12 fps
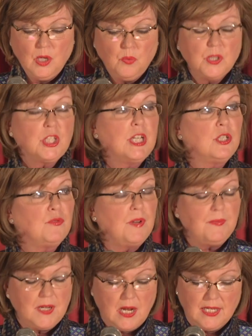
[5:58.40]
which had
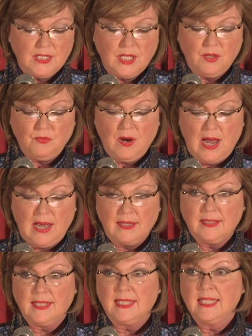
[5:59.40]
driven onto the
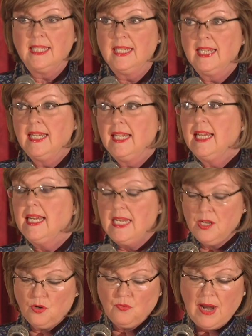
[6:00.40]
rocks.
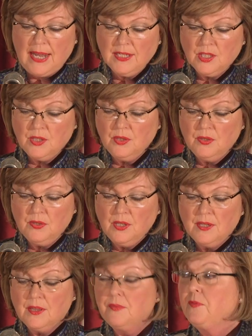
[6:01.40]
In gratitude,
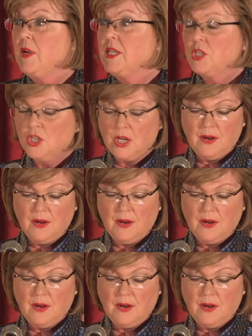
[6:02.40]
the French